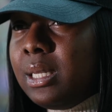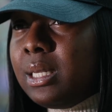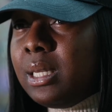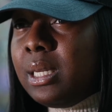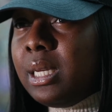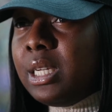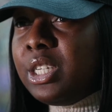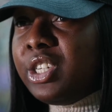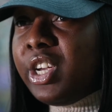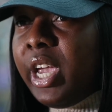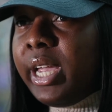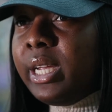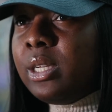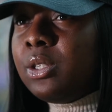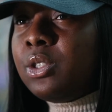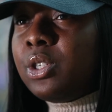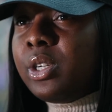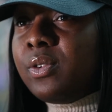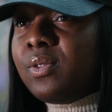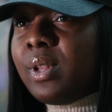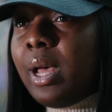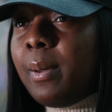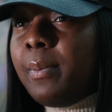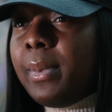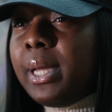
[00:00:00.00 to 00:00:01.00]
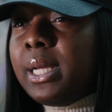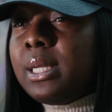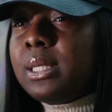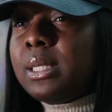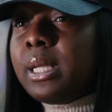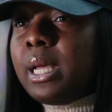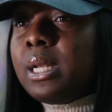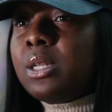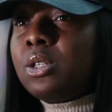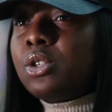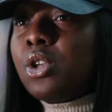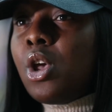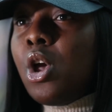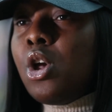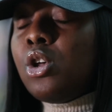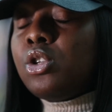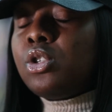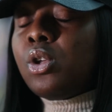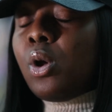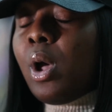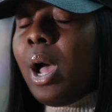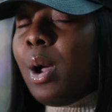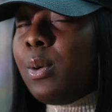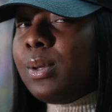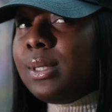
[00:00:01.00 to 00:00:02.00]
to the change, if that makes sense. So I